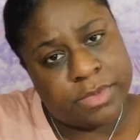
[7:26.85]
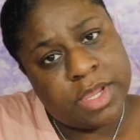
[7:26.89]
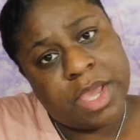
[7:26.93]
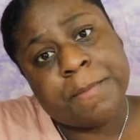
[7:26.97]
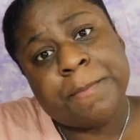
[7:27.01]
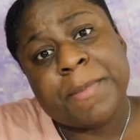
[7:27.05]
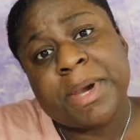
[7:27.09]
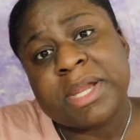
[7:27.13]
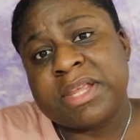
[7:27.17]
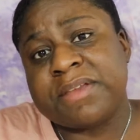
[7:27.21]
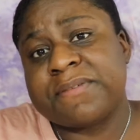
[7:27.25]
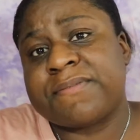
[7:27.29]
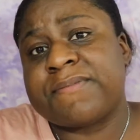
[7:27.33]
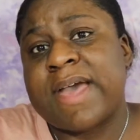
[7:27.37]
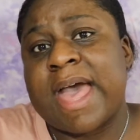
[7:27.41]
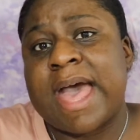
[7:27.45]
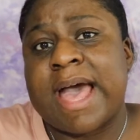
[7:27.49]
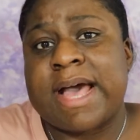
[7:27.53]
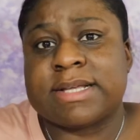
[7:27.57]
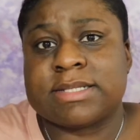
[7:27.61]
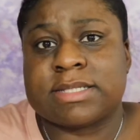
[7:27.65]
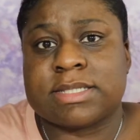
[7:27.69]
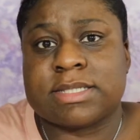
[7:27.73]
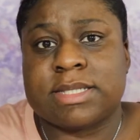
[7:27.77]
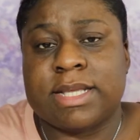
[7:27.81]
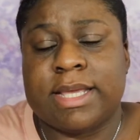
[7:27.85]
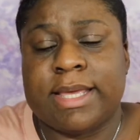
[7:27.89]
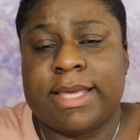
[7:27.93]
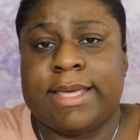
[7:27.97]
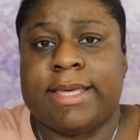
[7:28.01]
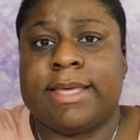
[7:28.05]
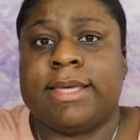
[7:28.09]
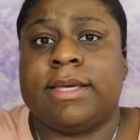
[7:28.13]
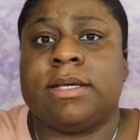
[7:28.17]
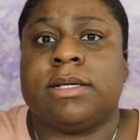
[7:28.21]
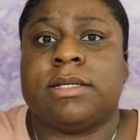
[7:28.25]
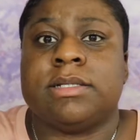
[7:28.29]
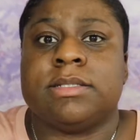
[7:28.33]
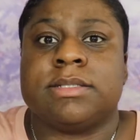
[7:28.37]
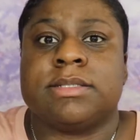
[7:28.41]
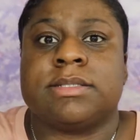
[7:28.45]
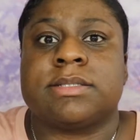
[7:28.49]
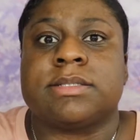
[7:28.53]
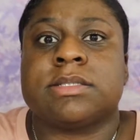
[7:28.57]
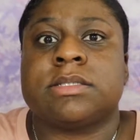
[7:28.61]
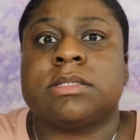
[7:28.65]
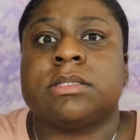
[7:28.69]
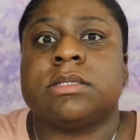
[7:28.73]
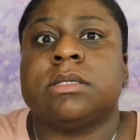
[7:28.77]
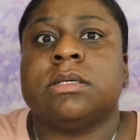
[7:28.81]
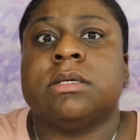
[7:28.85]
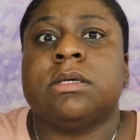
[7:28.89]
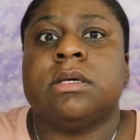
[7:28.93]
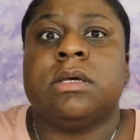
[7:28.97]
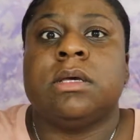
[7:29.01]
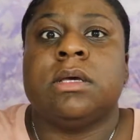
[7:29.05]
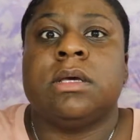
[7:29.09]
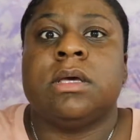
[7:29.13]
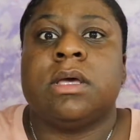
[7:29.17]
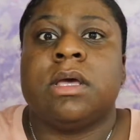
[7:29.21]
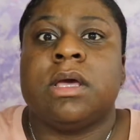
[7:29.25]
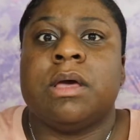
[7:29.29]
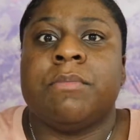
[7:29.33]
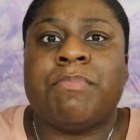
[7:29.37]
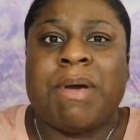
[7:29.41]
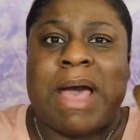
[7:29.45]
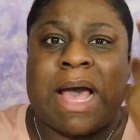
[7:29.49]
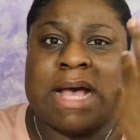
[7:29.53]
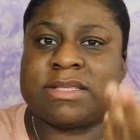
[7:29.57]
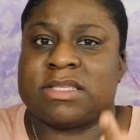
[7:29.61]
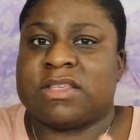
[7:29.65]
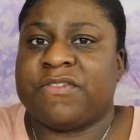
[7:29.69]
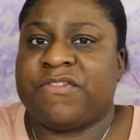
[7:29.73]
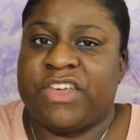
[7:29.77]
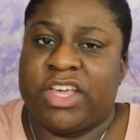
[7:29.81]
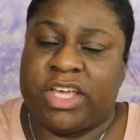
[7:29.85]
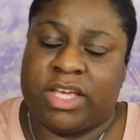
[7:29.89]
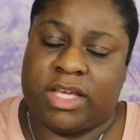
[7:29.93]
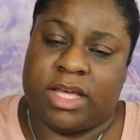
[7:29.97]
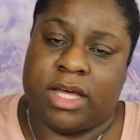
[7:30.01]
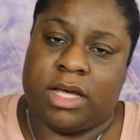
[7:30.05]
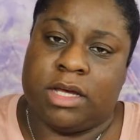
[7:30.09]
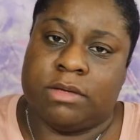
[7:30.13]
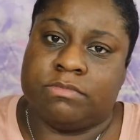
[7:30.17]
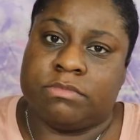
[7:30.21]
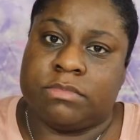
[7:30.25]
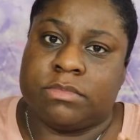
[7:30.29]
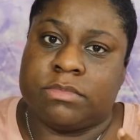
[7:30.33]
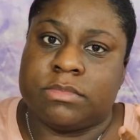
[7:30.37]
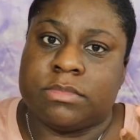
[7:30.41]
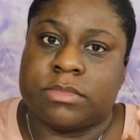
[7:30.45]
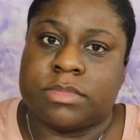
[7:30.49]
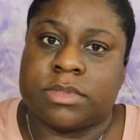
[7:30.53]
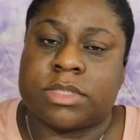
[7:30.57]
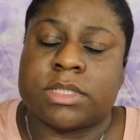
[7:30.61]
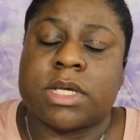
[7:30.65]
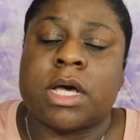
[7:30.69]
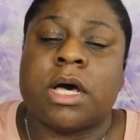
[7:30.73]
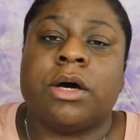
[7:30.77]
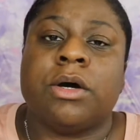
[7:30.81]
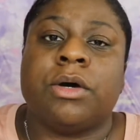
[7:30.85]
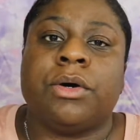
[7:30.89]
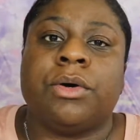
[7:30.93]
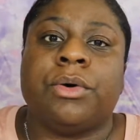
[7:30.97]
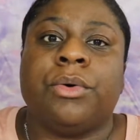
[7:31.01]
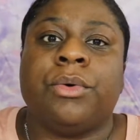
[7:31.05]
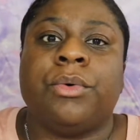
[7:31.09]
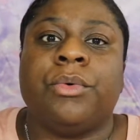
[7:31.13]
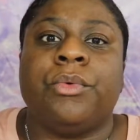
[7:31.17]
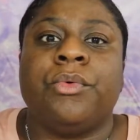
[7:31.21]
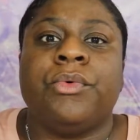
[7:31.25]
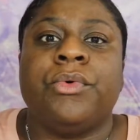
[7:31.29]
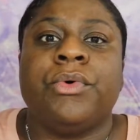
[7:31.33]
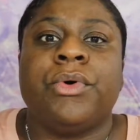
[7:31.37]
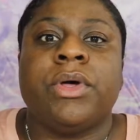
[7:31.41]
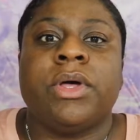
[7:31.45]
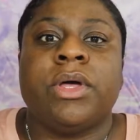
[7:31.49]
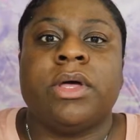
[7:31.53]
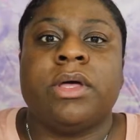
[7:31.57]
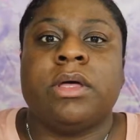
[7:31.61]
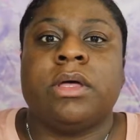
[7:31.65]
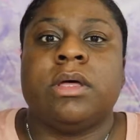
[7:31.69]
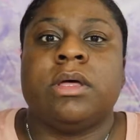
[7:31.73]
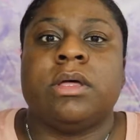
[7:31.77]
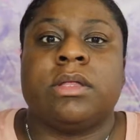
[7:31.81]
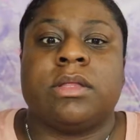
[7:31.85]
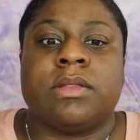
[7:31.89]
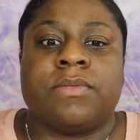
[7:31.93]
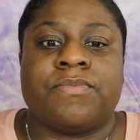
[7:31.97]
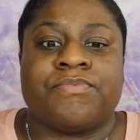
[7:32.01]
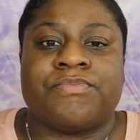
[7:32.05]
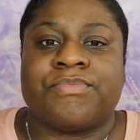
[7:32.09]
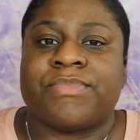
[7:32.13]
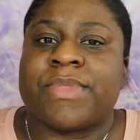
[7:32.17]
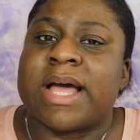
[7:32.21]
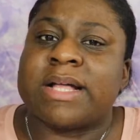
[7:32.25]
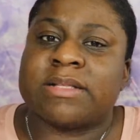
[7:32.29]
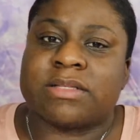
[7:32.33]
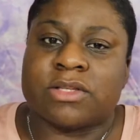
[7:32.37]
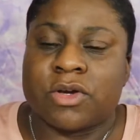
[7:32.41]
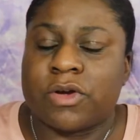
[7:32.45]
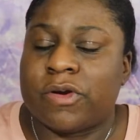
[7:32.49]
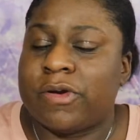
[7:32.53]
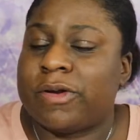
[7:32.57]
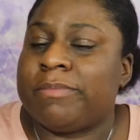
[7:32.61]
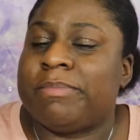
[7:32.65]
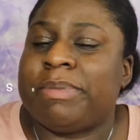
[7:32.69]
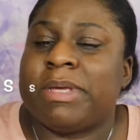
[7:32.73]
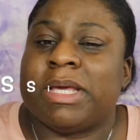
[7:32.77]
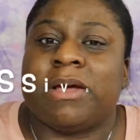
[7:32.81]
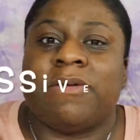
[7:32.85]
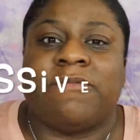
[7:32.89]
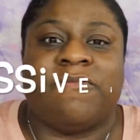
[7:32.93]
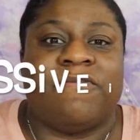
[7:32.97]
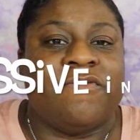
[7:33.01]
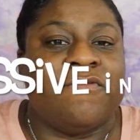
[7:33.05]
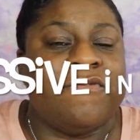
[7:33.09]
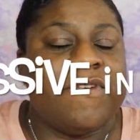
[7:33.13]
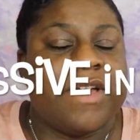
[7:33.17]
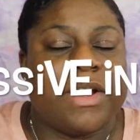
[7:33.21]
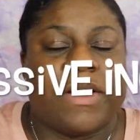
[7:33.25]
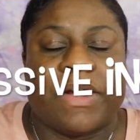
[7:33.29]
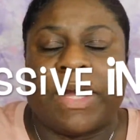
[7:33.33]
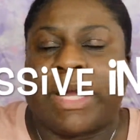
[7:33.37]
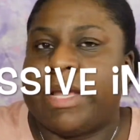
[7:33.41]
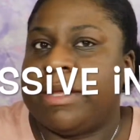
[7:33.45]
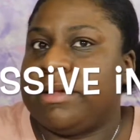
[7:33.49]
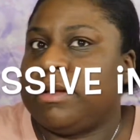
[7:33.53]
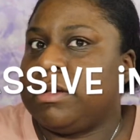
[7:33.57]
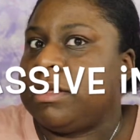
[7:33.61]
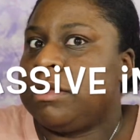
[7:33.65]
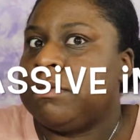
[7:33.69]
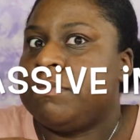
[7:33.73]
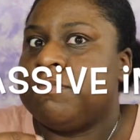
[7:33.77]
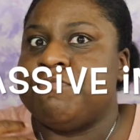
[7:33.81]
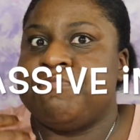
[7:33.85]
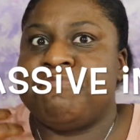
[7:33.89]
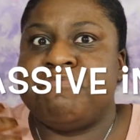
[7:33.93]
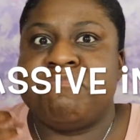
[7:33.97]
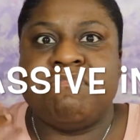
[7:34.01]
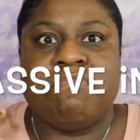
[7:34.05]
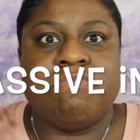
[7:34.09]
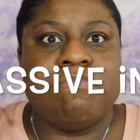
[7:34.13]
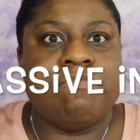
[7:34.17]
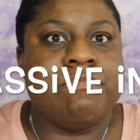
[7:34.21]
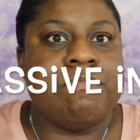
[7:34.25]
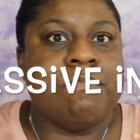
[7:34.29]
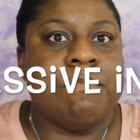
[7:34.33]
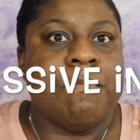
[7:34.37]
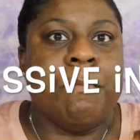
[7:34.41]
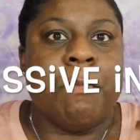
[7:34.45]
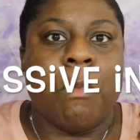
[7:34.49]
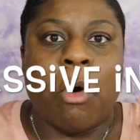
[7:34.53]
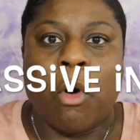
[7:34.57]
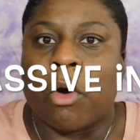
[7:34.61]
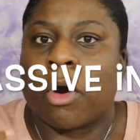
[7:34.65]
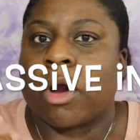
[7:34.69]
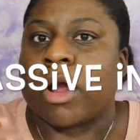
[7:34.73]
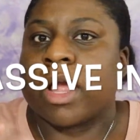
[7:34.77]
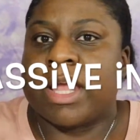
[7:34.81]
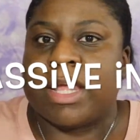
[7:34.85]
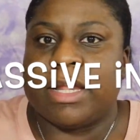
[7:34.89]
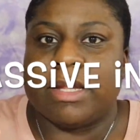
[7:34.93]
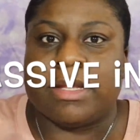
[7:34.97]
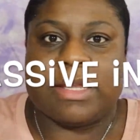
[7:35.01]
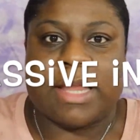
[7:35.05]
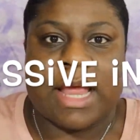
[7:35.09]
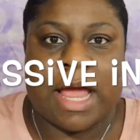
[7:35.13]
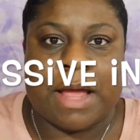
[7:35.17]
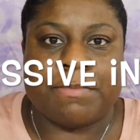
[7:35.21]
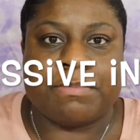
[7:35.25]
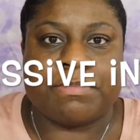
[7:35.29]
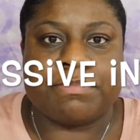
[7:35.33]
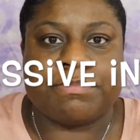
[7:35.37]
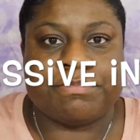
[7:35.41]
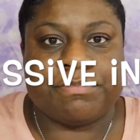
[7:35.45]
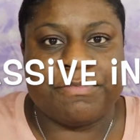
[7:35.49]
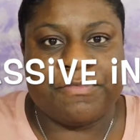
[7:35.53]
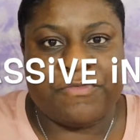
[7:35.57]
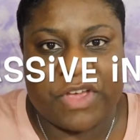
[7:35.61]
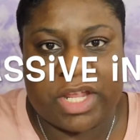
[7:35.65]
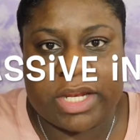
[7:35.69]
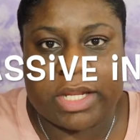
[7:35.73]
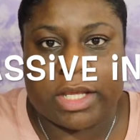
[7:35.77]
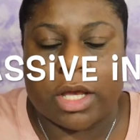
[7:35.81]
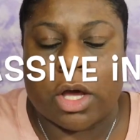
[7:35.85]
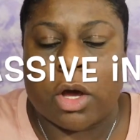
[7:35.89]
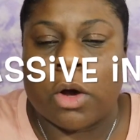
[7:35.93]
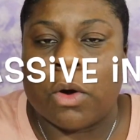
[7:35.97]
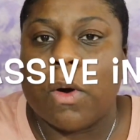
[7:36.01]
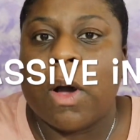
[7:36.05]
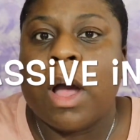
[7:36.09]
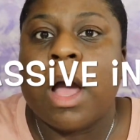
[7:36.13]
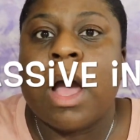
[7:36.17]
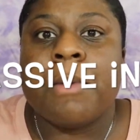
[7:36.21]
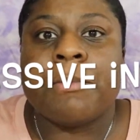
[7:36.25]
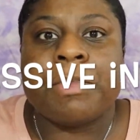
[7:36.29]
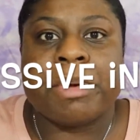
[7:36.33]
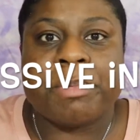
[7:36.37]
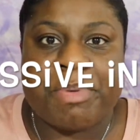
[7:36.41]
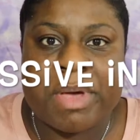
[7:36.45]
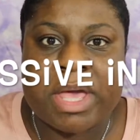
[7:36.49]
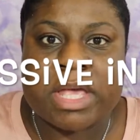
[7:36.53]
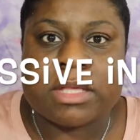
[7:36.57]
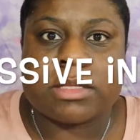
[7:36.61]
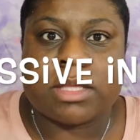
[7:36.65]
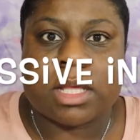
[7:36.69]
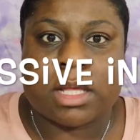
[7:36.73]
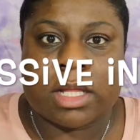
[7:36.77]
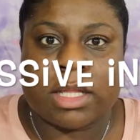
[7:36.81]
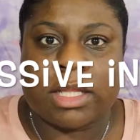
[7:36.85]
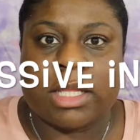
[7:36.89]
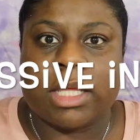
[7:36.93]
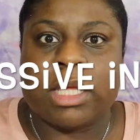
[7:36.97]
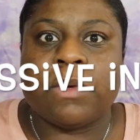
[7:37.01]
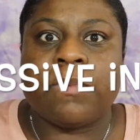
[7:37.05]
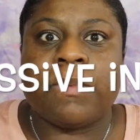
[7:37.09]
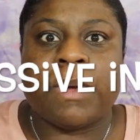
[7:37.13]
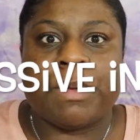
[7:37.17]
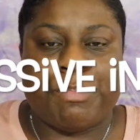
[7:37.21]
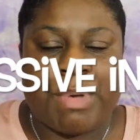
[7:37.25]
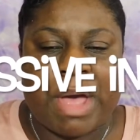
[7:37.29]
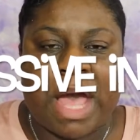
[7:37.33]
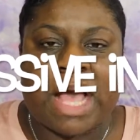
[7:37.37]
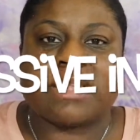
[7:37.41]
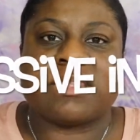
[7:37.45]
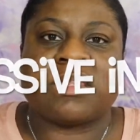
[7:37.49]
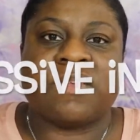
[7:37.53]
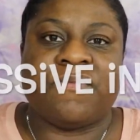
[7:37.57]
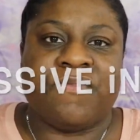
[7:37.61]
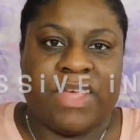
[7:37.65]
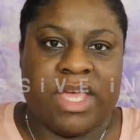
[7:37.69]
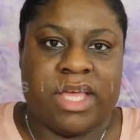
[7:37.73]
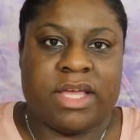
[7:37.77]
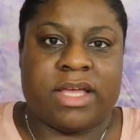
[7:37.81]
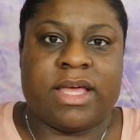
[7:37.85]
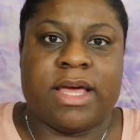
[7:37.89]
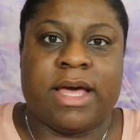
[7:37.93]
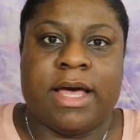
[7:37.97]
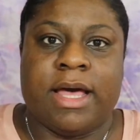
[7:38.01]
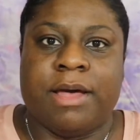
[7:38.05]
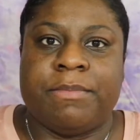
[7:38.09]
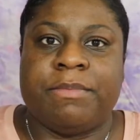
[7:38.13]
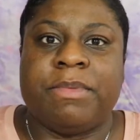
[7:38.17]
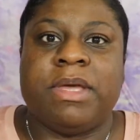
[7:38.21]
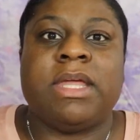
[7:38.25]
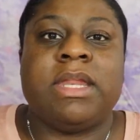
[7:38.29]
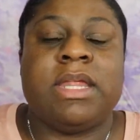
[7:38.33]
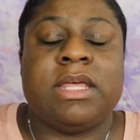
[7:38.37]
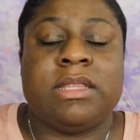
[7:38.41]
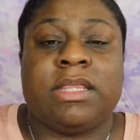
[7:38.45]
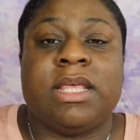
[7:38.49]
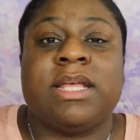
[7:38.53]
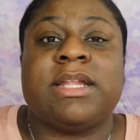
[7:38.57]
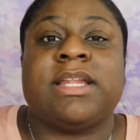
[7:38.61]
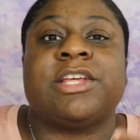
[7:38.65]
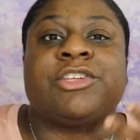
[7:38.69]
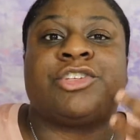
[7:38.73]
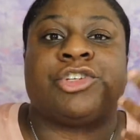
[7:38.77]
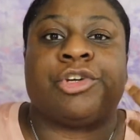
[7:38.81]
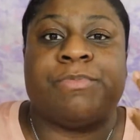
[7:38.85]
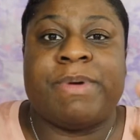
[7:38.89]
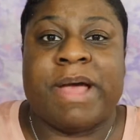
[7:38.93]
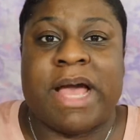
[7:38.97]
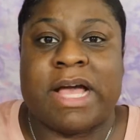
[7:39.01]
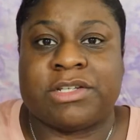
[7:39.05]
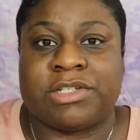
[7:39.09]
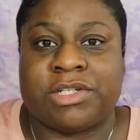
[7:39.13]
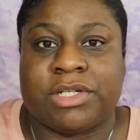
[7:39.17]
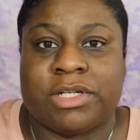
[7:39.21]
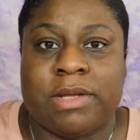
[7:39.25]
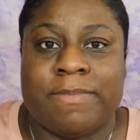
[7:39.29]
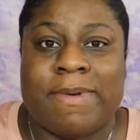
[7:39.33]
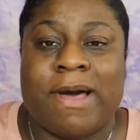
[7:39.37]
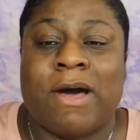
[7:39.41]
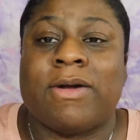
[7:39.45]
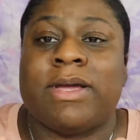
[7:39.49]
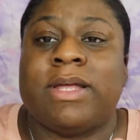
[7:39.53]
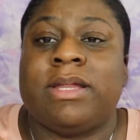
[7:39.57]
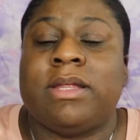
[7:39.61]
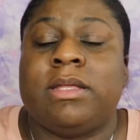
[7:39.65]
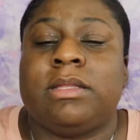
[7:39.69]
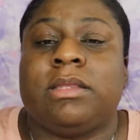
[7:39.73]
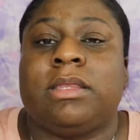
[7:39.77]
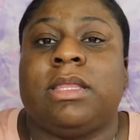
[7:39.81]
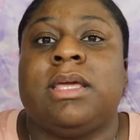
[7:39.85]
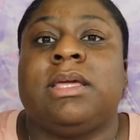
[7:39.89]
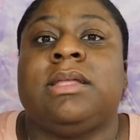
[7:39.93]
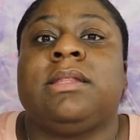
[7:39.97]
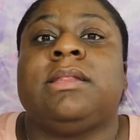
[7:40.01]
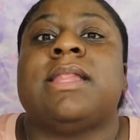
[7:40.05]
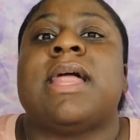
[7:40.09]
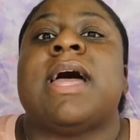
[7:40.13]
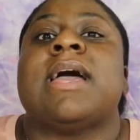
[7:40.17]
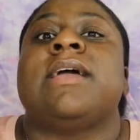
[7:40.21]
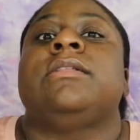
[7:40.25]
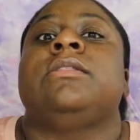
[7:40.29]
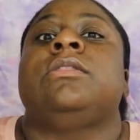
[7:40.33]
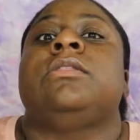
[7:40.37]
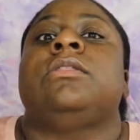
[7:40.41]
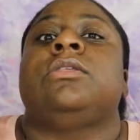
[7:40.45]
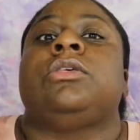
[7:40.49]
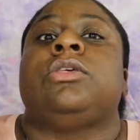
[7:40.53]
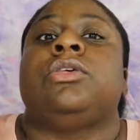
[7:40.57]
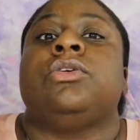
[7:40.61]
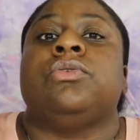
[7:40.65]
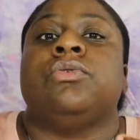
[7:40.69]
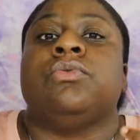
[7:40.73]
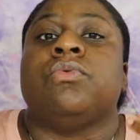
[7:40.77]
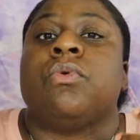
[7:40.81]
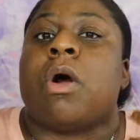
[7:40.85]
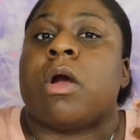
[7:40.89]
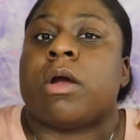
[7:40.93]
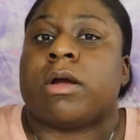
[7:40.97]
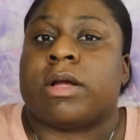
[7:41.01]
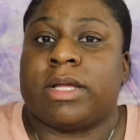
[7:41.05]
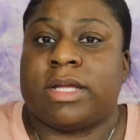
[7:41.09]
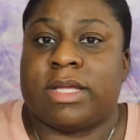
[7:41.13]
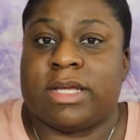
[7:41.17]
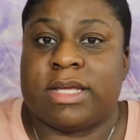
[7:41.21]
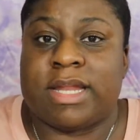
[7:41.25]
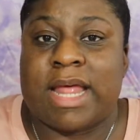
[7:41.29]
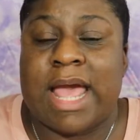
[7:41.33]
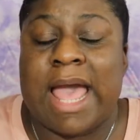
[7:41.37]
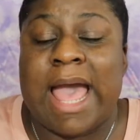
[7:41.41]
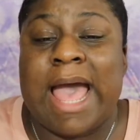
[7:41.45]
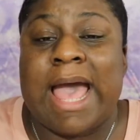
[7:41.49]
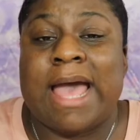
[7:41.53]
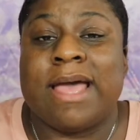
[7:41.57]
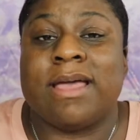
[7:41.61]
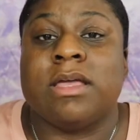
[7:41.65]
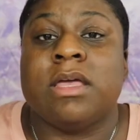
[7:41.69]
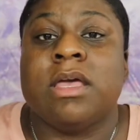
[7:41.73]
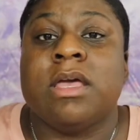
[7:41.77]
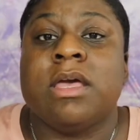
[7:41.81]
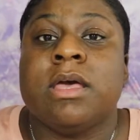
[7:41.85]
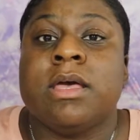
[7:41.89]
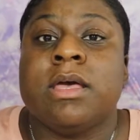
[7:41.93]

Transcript: money fast is passive income. So that's going to be a very more in-depth video. But basically, with passive income, anything that you're passionate about, anything that you are good at,